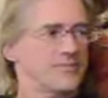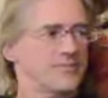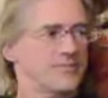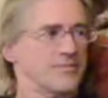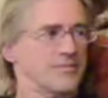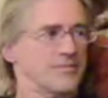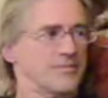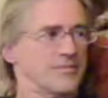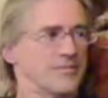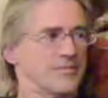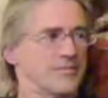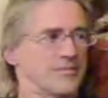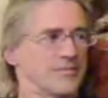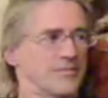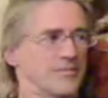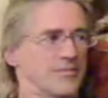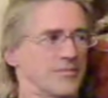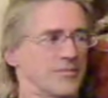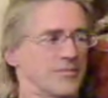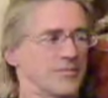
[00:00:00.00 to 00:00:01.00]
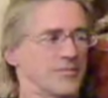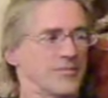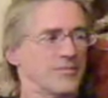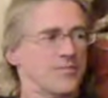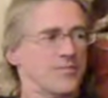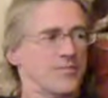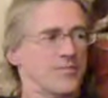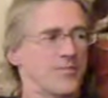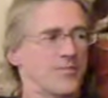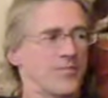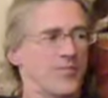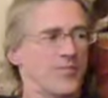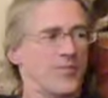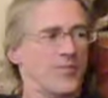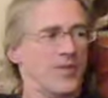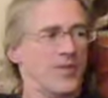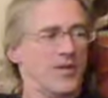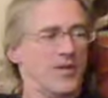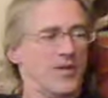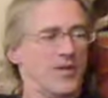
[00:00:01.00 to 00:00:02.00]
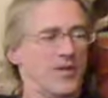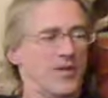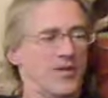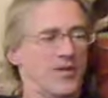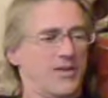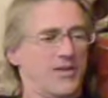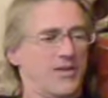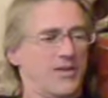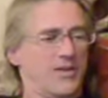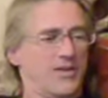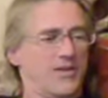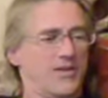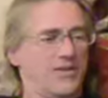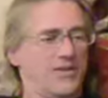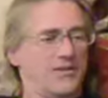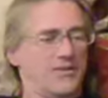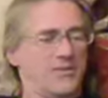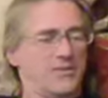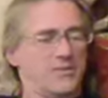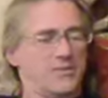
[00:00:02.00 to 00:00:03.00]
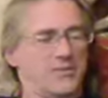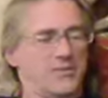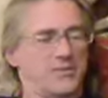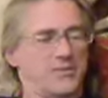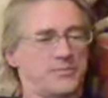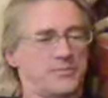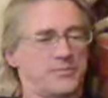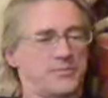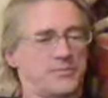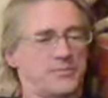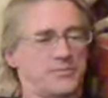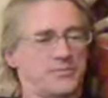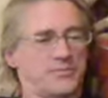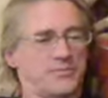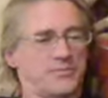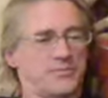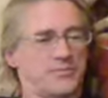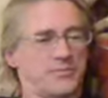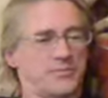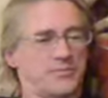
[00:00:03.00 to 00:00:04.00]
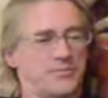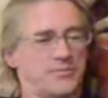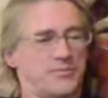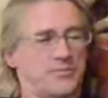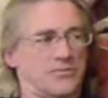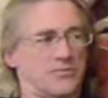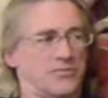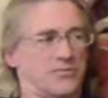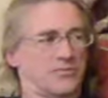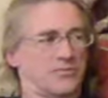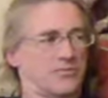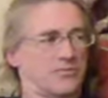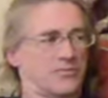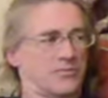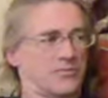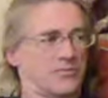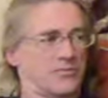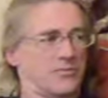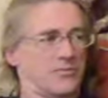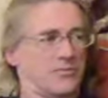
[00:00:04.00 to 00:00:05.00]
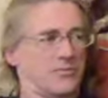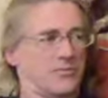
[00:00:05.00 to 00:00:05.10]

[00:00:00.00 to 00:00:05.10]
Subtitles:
[no speech]